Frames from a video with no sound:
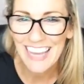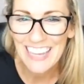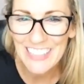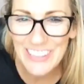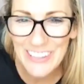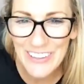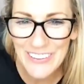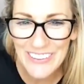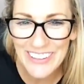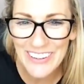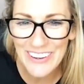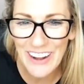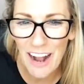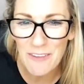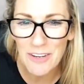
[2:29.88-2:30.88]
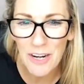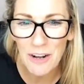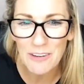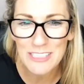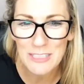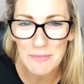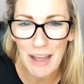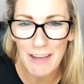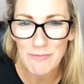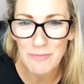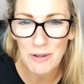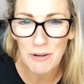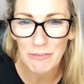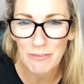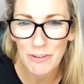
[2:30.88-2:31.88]
New, I'm an oldie but haven't
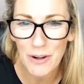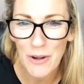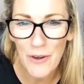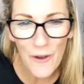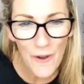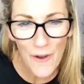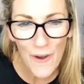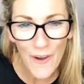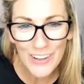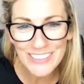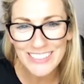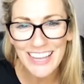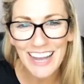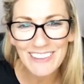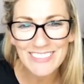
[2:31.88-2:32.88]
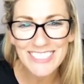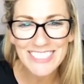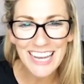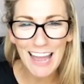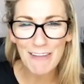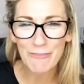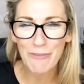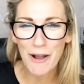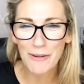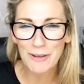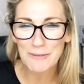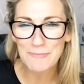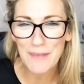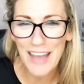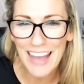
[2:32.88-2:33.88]
been on for a long time. Steph,
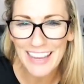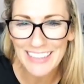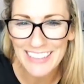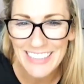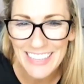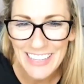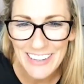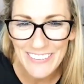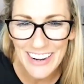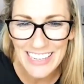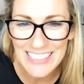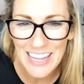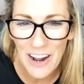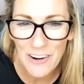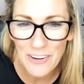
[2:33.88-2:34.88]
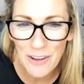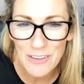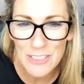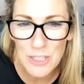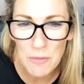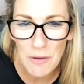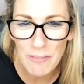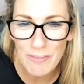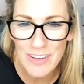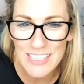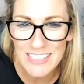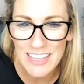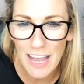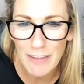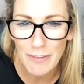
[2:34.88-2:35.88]
welcome back. Grace, oh no, it's not my
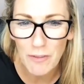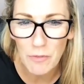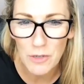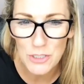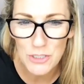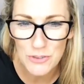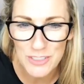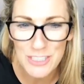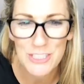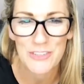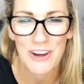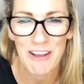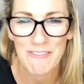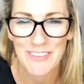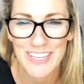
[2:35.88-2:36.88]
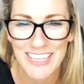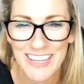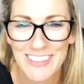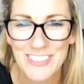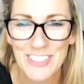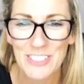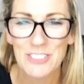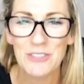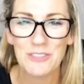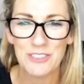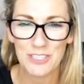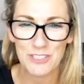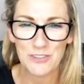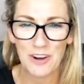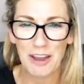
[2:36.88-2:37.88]
first live. I've watched your Instagram videos, just new to
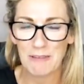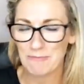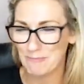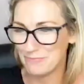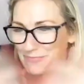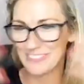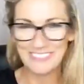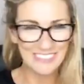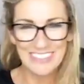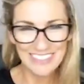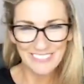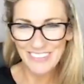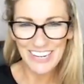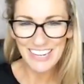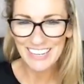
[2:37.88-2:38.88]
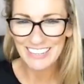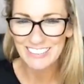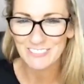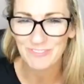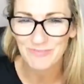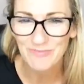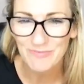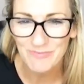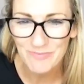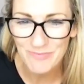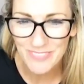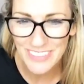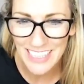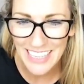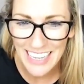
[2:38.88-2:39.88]
the tribe. Yeah.
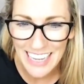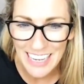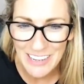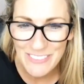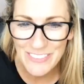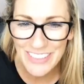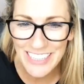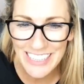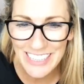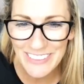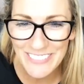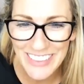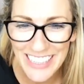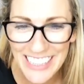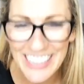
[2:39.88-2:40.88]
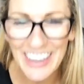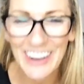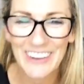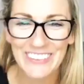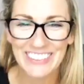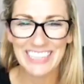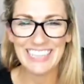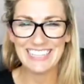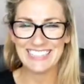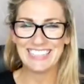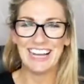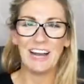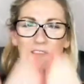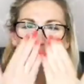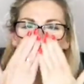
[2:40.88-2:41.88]
Really, really old,
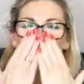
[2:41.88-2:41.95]
Lisa.